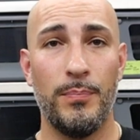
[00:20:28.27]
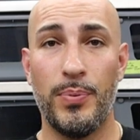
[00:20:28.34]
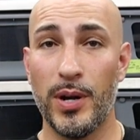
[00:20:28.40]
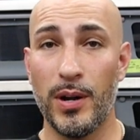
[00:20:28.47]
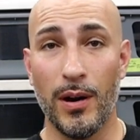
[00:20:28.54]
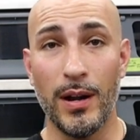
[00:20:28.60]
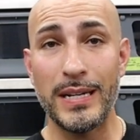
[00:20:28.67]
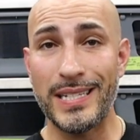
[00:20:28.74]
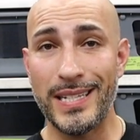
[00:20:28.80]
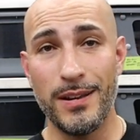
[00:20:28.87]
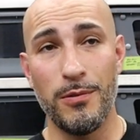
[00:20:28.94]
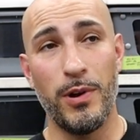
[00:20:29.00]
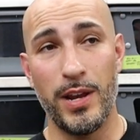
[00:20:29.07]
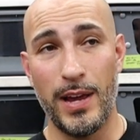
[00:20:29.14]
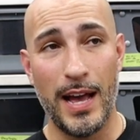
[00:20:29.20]
But
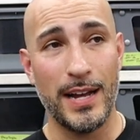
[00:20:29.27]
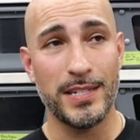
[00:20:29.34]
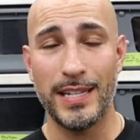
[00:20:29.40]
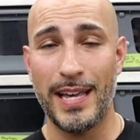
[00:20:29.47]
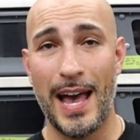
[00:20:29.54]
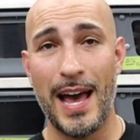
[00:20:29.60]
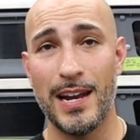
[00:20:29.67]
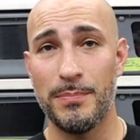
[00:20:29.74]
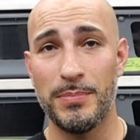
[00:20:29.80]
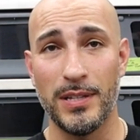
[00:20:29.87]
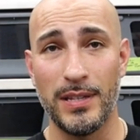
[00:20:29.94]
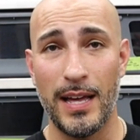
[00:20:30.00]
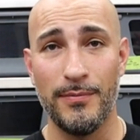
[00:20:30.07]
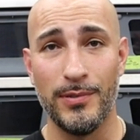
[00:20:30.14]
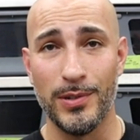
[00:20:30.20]
honestly, when you actually add up
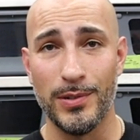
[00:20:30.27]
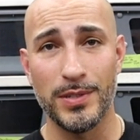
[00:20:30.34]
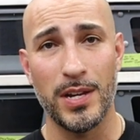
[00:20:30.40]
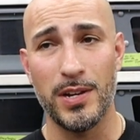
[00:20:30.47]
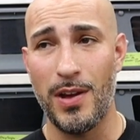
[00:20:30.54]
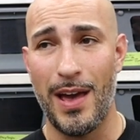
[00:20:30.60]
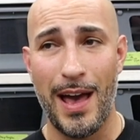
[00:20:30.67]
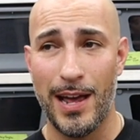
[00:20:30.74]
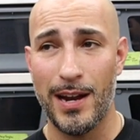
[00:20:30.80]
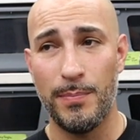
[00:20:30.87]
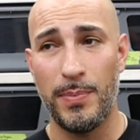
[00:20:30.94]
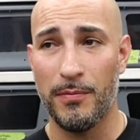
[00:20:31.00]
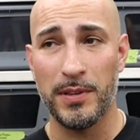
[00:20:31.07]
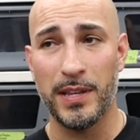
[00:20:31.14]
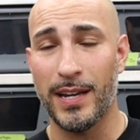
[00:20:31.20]
the levels and you add
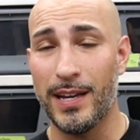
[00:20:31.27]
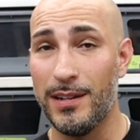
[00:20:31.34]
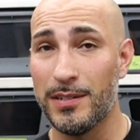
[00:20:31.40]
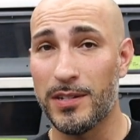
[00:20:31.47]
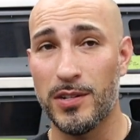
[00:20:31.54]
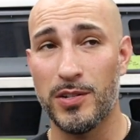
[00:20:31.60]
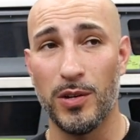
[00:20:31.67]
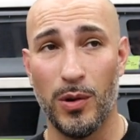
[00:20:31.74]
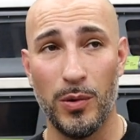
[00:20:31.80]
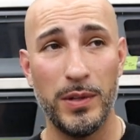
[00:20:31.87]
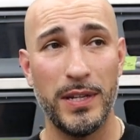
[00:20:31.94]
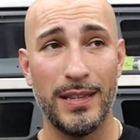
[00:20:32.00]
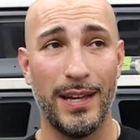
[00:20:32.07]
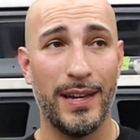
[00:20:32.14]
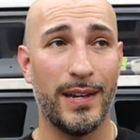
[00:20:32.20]
up everything else, it's
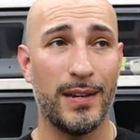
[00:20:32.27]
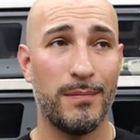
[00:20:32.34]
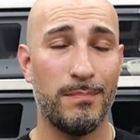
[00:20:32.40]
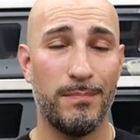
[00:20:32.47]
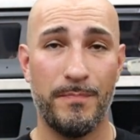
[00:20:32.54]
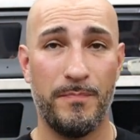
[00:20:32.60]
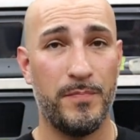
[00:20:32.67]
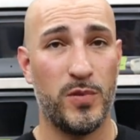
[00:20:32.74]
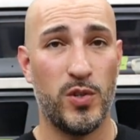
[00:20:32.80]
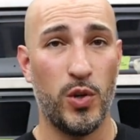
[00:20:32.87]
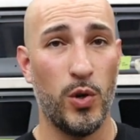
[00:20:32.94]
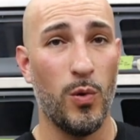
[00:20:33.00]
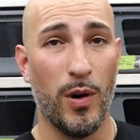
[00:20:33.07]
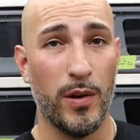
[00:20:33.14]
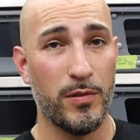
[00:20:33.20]
only like
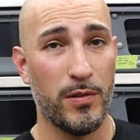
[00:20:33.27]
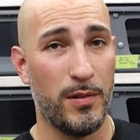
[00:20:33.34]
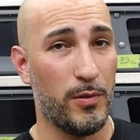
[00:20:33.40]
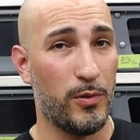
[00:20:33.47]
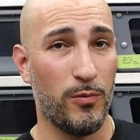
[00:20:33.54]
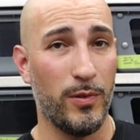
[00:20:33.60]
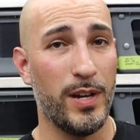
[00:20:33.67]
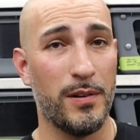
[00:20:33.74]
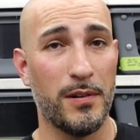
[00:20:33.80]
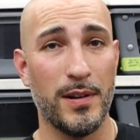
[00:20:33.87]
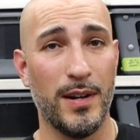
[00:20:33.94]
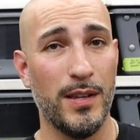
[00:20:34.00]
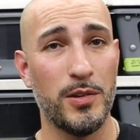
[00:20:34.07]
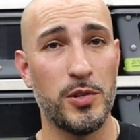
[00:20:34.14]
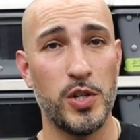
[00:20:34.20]
200 or
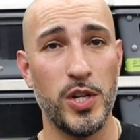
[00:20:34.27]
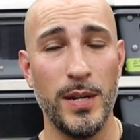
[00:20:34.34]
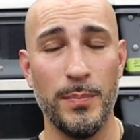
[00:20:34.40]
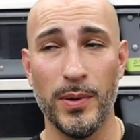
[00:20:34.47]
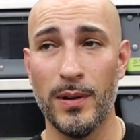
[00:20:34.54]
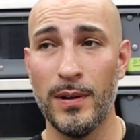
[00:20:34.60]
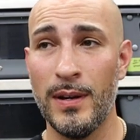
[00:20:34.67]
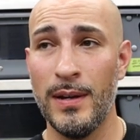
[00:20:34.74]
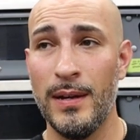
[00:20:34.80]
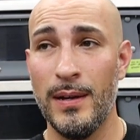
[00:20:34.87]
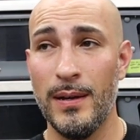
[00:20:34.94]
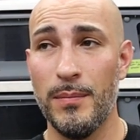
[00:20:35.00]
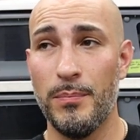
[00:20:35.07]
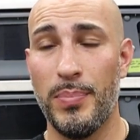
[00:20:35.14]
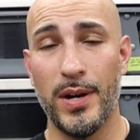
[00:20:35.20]
$300 cheaper,
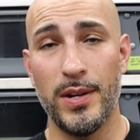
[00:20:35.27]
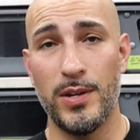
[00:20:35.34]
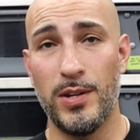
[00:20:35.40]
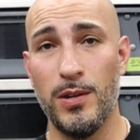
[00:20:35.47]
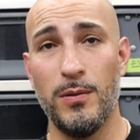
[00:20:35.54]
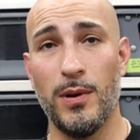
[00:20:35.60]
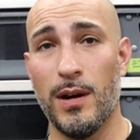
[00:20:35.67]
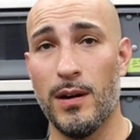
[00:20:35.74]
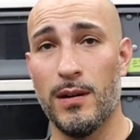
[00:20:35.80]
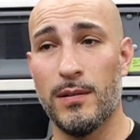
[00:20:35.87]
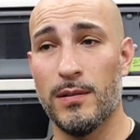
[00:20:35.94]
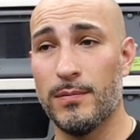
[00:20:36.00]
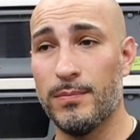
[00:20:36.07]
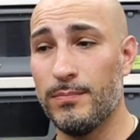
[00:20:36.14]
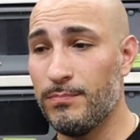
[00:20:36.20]
but you
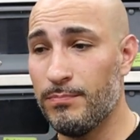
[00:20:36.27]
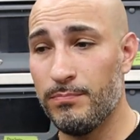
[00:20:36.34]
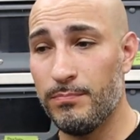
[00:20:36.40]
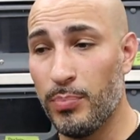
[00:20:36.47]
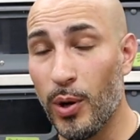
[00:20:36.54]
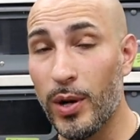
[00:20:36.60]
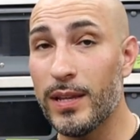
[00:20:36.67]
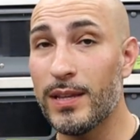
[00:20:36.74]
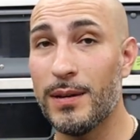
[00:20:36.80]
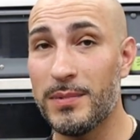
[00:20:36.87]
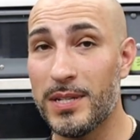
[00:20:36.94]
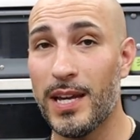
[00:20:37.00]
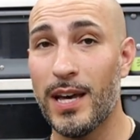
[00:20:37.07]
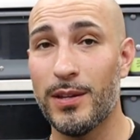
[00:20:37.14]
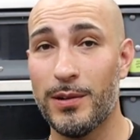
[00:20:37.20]
are putting them
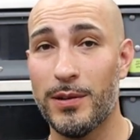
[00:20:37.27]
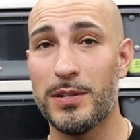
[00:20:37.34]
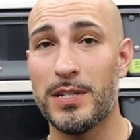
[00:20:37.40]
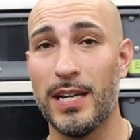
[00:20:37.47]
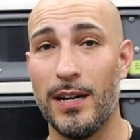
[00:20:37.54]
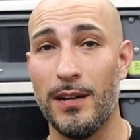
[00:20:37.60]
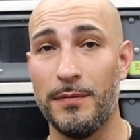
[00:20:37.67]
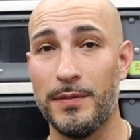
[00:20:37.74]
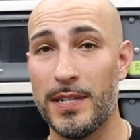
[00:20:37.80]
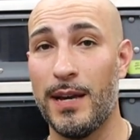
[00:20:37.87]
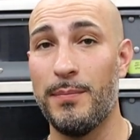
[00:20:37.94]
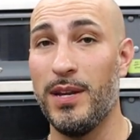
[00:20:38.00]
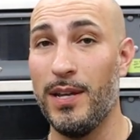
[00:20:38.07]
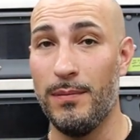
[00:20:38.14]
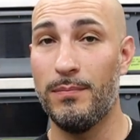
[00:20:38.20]
together yourselves.
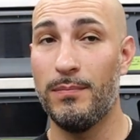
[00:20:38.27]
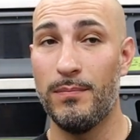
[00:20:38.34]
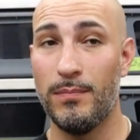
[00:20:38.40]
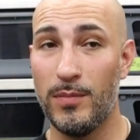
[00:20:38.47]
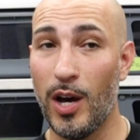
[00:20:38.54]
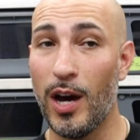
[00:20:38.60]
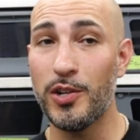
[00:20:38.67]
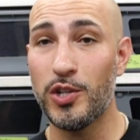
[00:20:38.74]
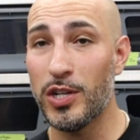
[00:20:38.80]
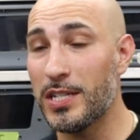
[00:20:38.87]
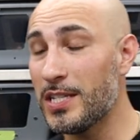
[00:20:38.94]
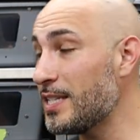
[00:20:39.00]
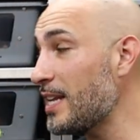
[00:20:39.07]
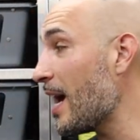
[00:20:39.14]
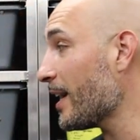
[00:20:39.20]
I mean, not
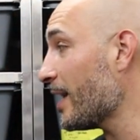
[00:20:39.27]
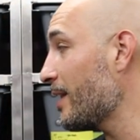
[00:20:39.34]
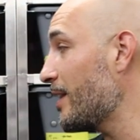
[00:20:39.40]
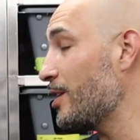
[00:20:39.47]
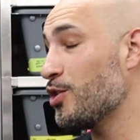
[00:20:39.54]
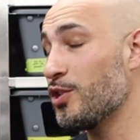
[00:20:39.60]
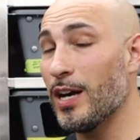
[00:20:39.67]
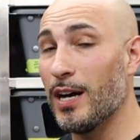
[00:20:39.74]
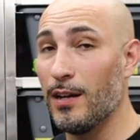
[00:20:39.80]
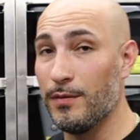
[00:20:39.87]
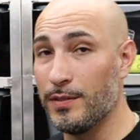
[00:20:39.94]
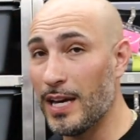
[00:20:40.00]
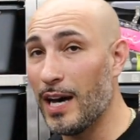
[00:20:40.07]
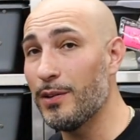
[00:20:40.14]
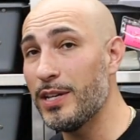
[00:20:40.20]
just stacking these
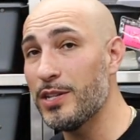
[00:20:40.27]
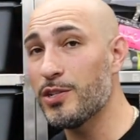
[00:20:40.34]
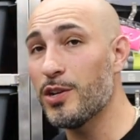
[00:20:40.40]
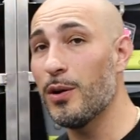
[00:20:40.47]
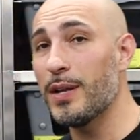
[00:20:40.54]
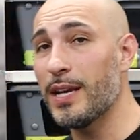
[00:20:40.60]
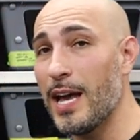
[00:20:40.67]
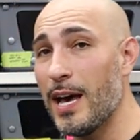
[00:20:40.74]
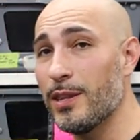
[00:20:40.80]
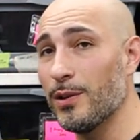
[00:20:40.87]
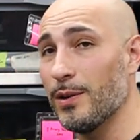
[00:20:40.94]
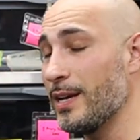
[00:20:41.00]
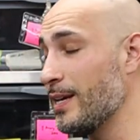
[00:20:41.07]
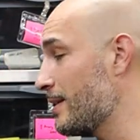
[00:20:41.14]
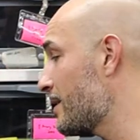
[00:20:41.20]
shelves. How these go
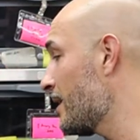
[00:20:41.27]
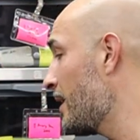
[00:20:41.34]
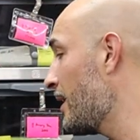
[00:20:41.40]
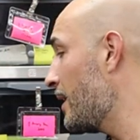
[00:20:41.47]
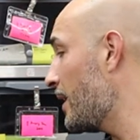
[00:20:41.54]
together is